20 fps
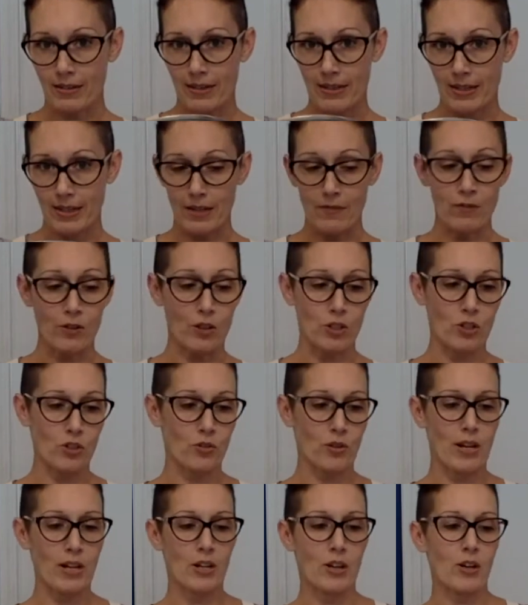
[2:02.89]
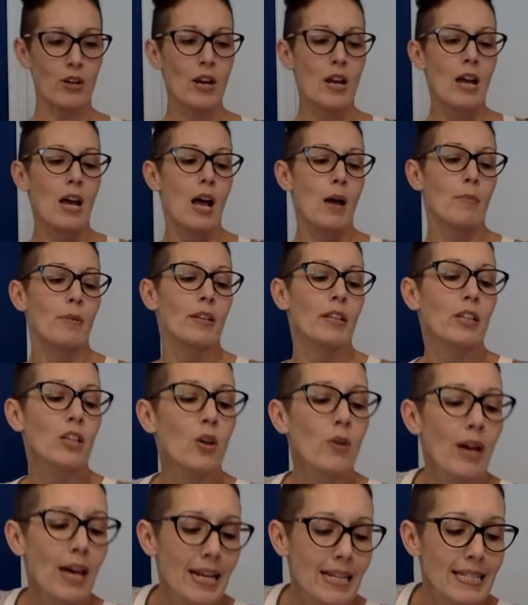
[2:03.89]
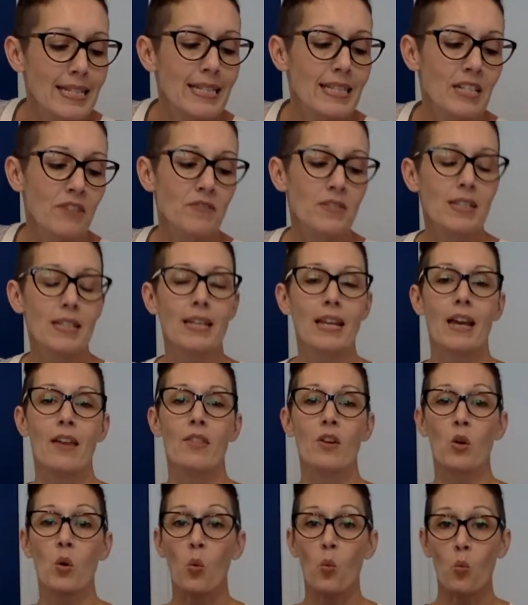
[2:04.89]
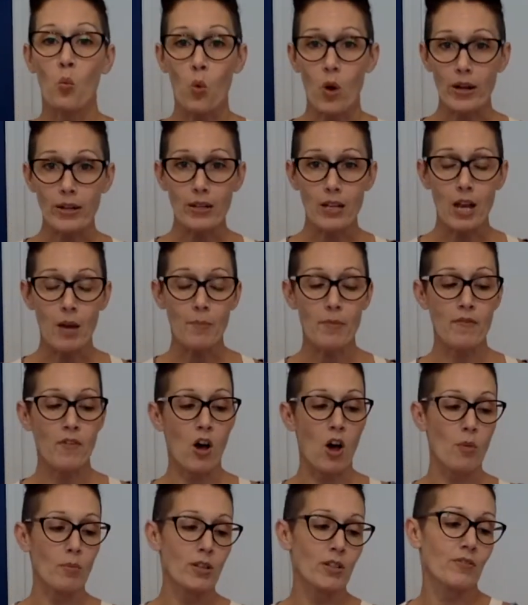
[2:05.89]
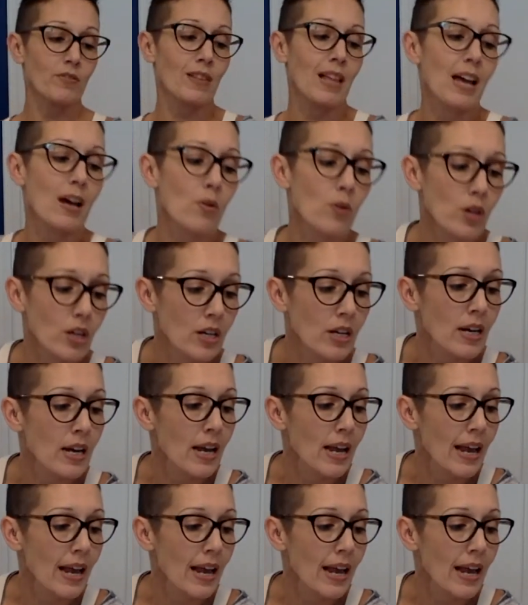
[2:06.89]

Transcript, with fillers: sieve or a strainer, I'm going to go ahead and sift together one cup of almond flour